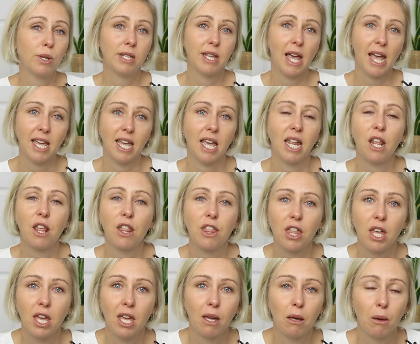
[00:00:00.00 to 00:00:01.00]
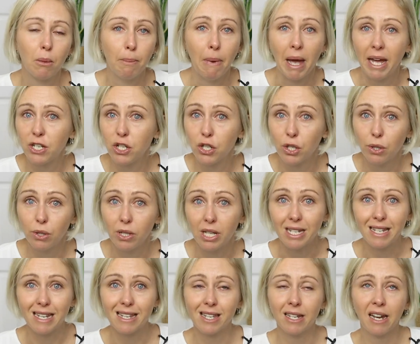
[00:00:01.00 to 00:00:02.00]
say anything magical.
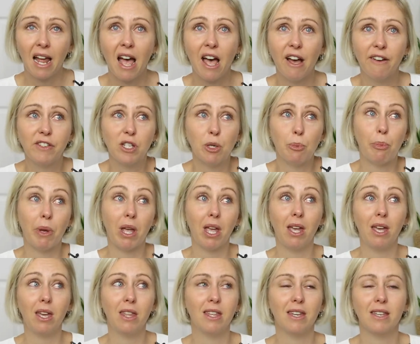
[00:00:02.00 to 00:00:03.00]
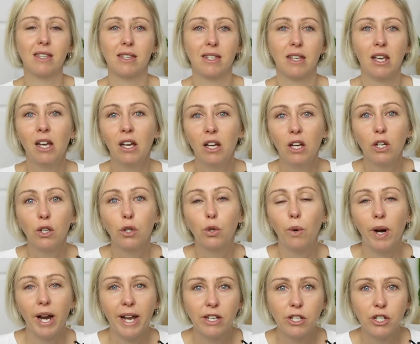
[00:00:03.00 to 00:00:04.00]
It doesn't have to be this
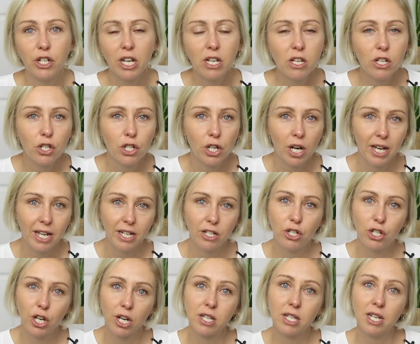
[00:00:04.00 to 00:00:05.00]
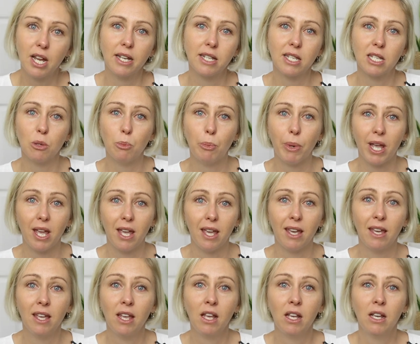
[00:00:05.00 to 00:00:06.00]
grand gesture. It just has to
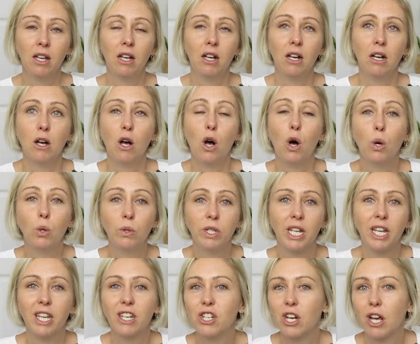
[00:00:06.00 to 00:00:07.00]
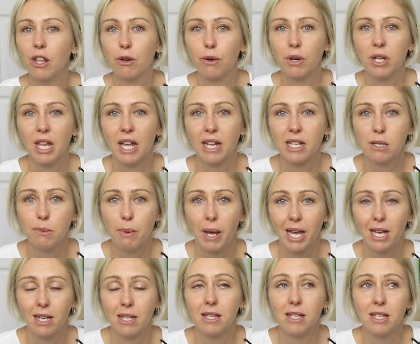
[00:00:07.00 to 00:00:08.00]
be holding each other in that
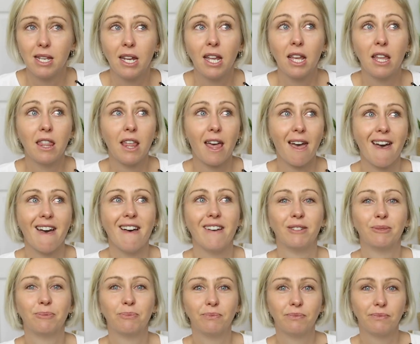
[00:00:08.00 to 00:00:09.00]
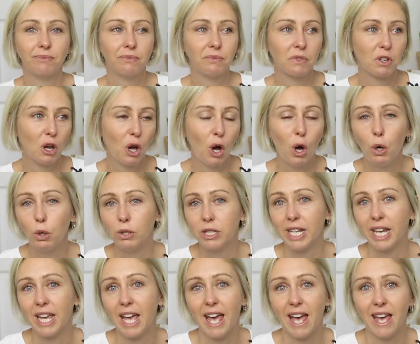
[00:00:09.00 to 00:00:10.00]
space, sitting there,
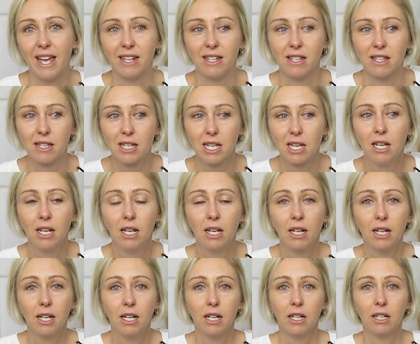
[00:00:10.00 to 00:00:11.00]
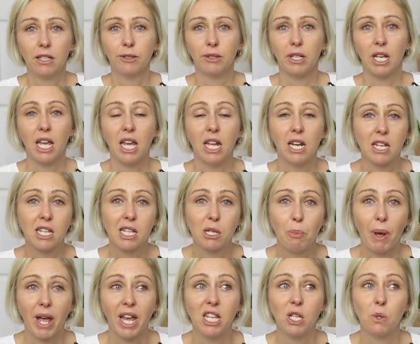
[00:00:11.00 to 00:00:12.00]
holding hands in a
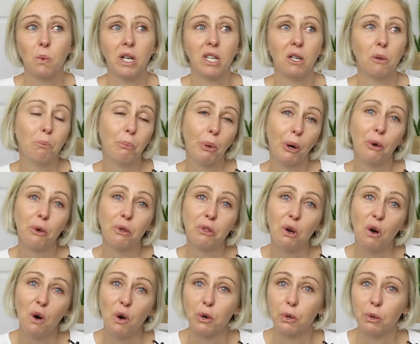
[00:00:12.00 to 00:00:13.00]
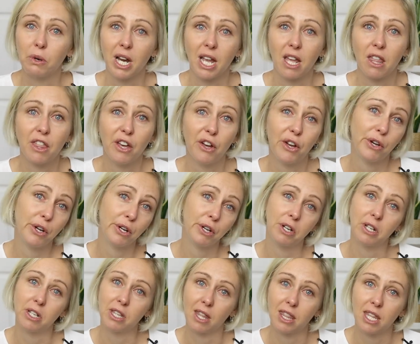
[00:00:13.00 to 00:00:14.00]
space where you're both honoring the
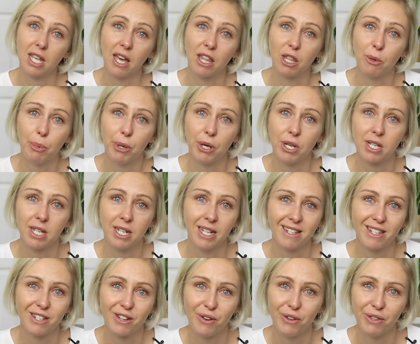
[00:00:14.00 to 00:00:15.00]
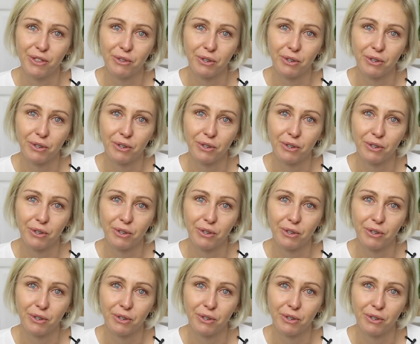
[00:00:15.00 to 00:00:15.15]
hurt that the other person has gone